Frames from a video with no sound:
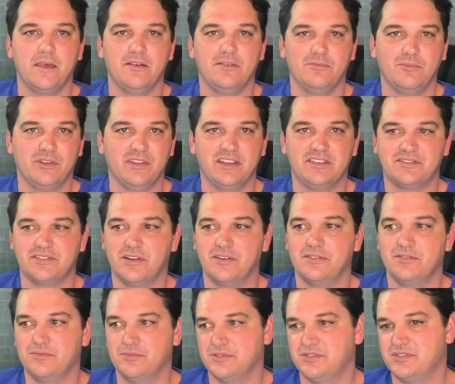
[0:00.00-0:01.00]
when
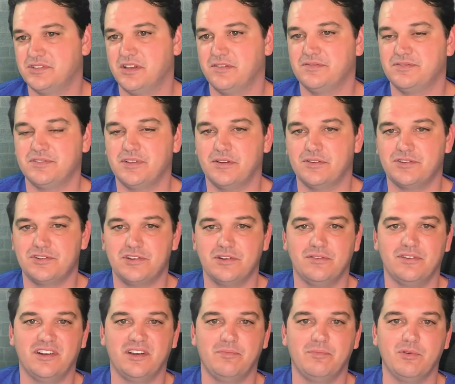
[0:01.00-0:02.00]
stuff starts
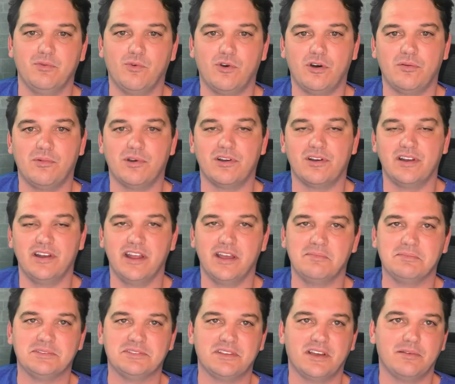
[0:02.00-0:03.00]
showing up in Walmart and
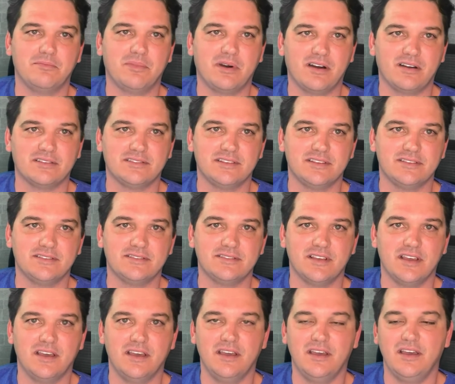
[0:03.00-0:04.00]
Amazon boxes.
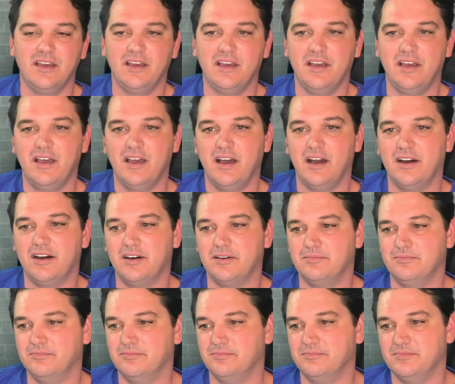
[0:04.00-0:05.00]

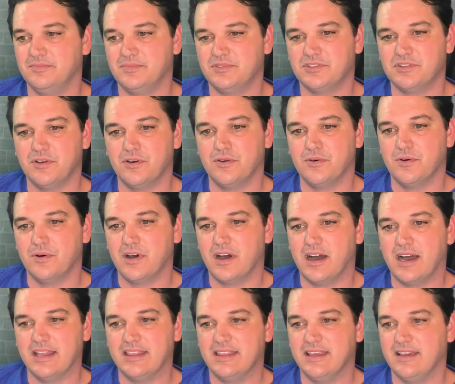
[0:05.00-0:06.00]
So
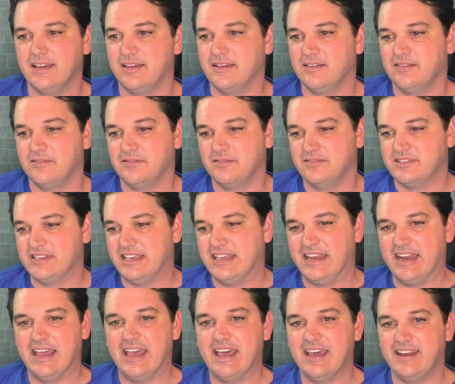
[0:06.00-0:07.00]
I think to get
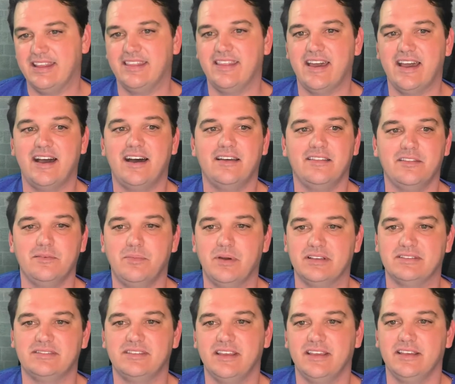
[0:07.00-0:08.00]
ahead of that, the
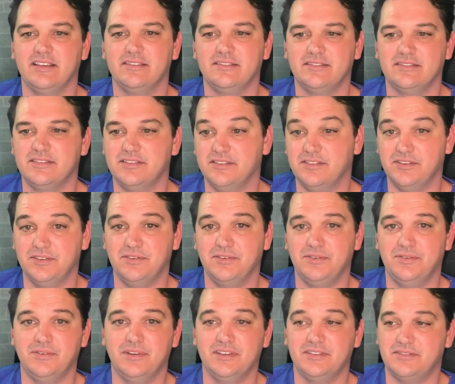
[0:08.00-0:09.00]
best thing to
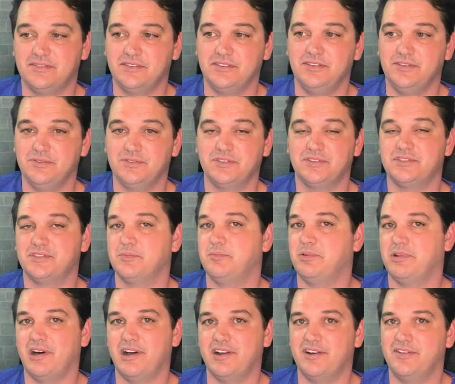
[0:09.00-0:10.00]
do is to use a
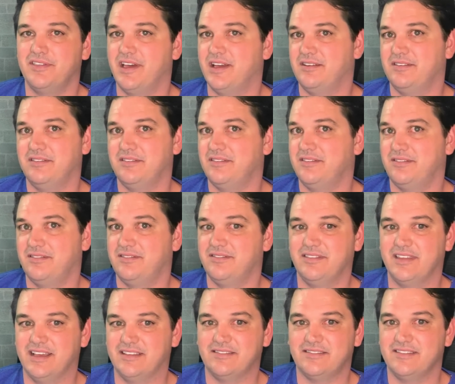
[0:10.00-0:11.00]
supplier
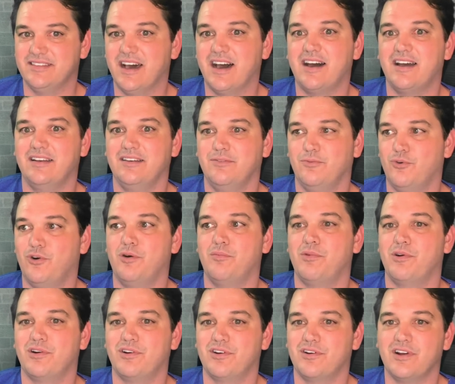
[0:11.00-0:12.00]
that's not
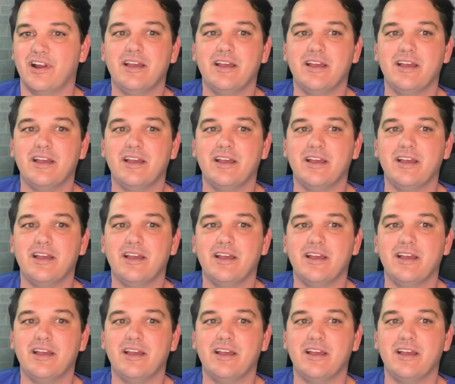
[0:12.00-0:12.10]
Walmart or